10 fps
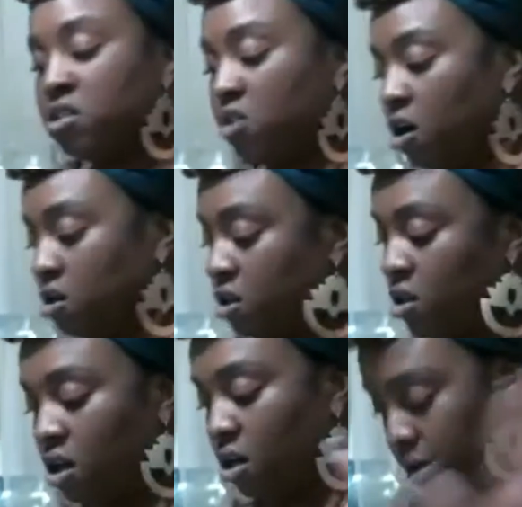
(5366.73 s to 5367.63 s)
stalker
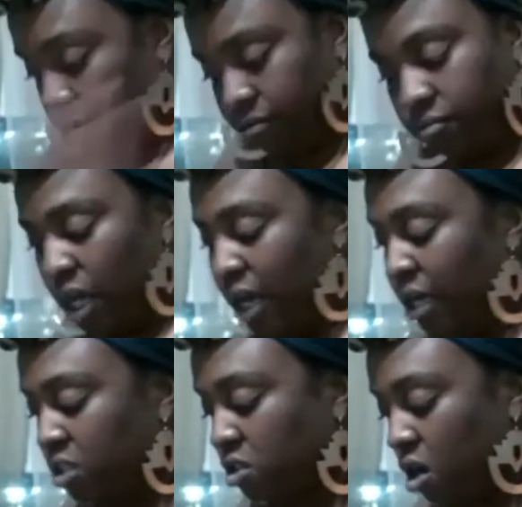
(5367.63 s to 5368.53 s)
card. I
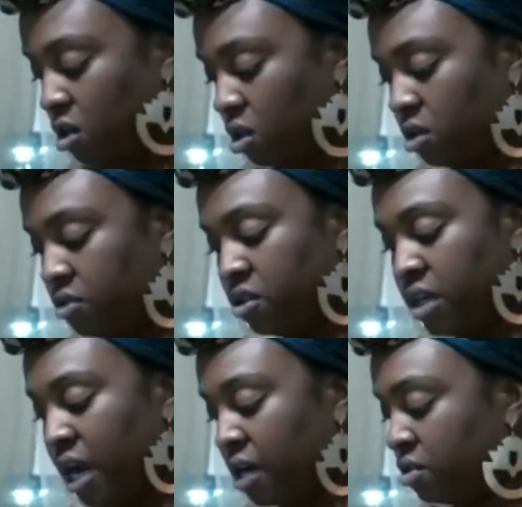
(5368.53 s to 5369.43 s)
got stalker.
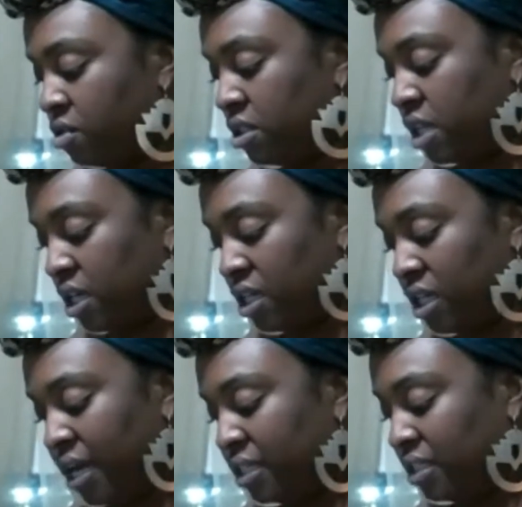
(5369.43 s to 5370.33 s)
They're not going to take it
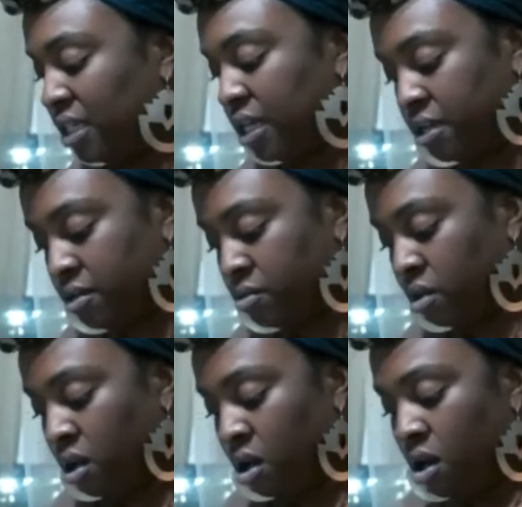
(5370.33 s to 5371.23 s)
lying
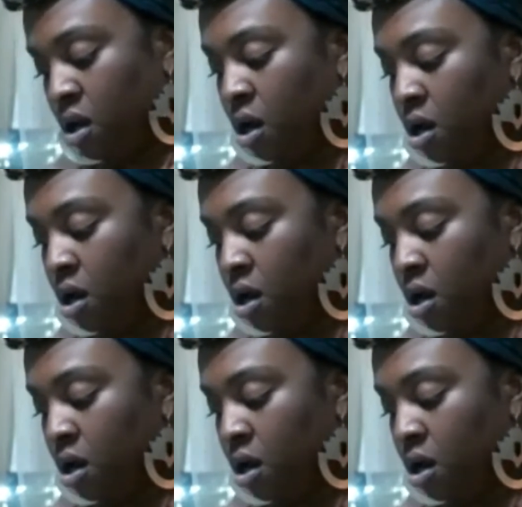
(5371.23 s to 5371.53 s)
down. Guess who's